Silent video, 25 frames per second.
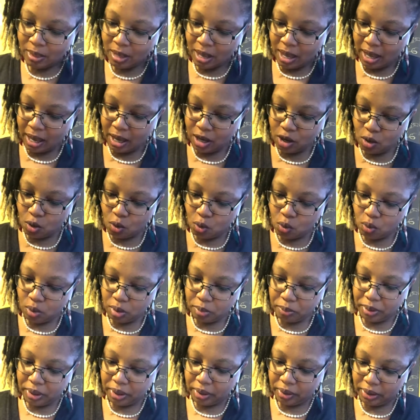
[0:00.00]
And Yahuwah
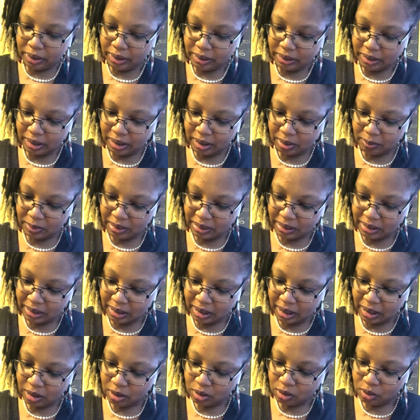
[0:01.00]
appeared unto him and
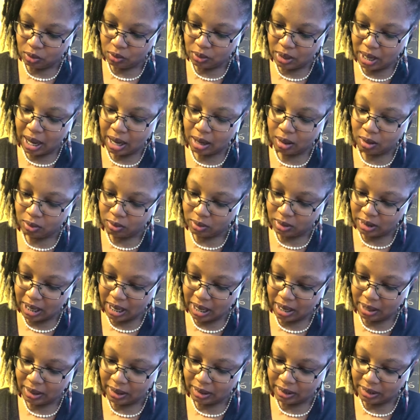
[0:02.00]
said, Do not go
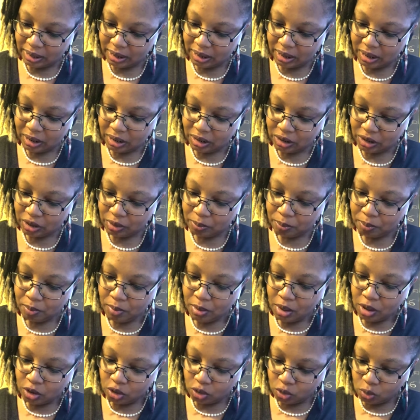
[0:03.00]
down into Egypt,
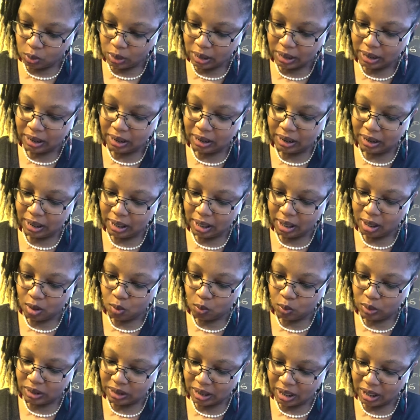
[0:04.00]
dwell in the land
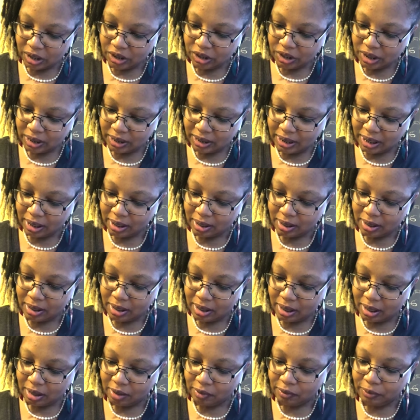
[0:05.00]
which I shall tell thee
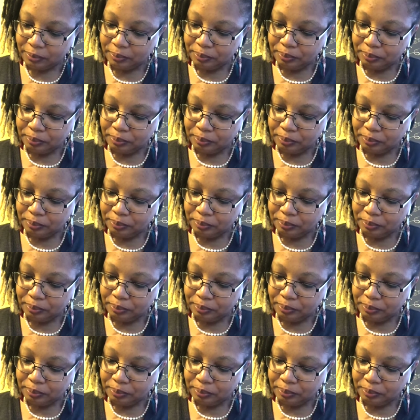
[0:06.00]
of.